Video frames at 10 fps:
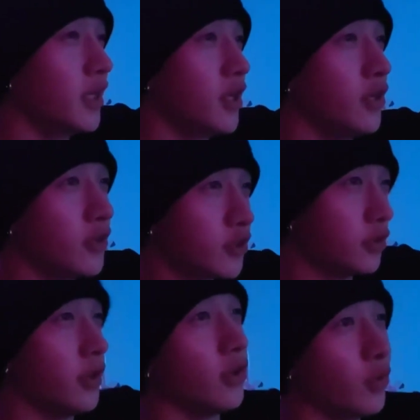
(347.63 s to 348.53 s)
you know,
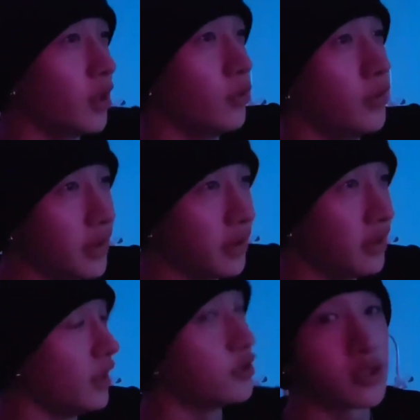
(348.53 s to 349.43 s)
suiting well with
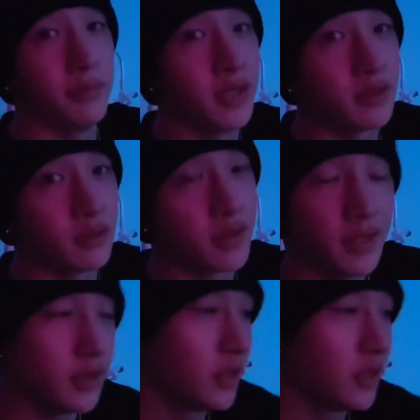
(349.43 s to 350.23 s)
the instrumental, right?